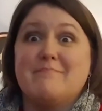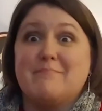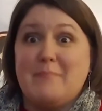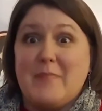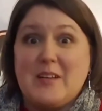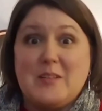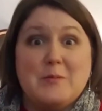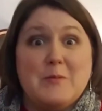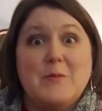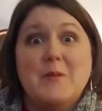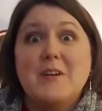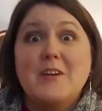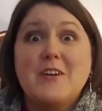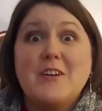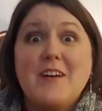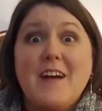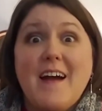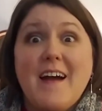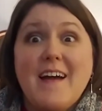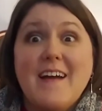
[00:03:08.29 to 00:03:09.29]
makes me want to
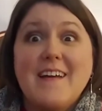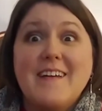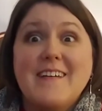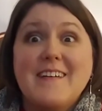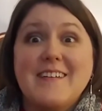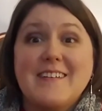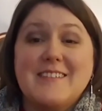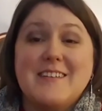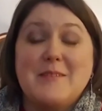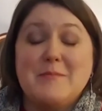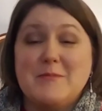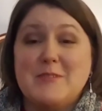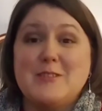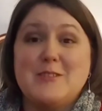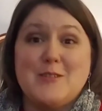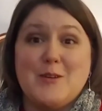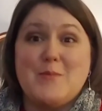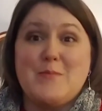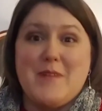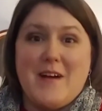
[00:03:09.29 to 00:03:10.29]
cry because I'm just
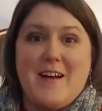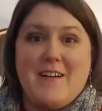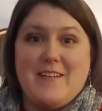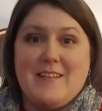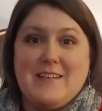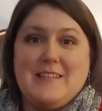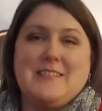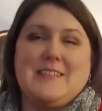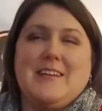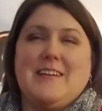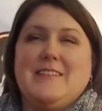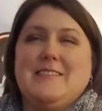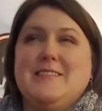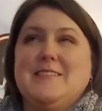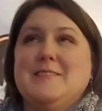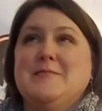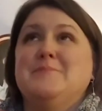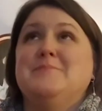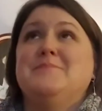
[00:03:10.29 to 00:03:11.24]
so proud of these kids.